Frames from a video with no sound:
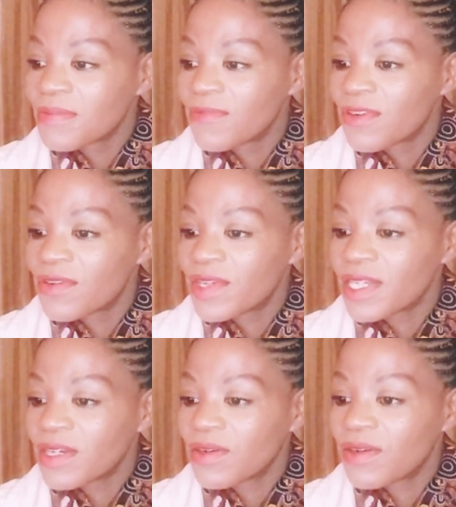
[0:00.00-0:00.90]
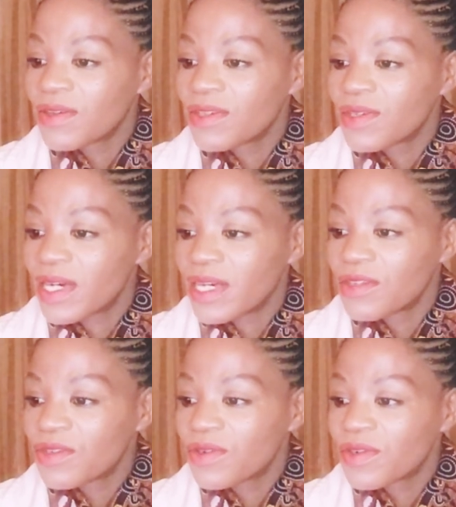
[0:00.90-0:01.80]
Florida condo are
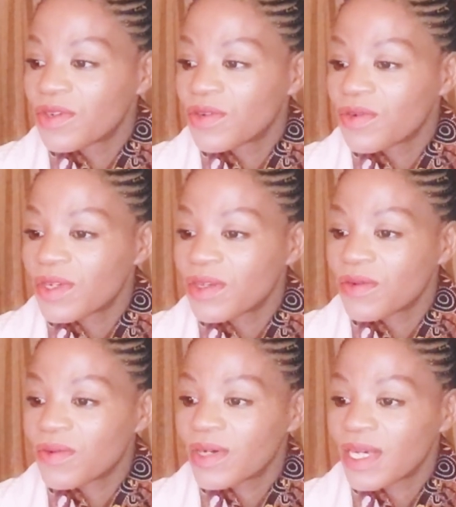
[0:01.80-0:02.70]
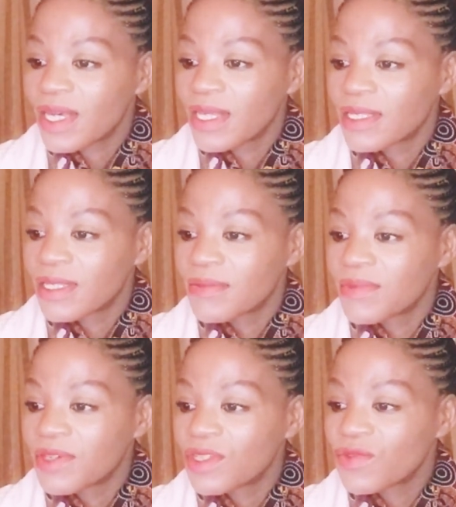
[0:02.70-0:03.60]
enduring grueling work as
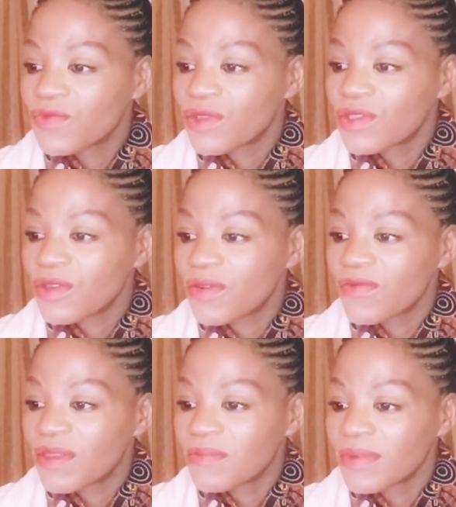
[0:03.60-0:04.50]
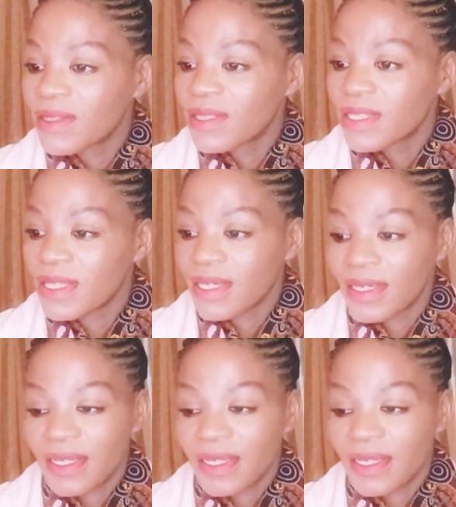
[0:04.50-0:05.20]
debris falls off the building.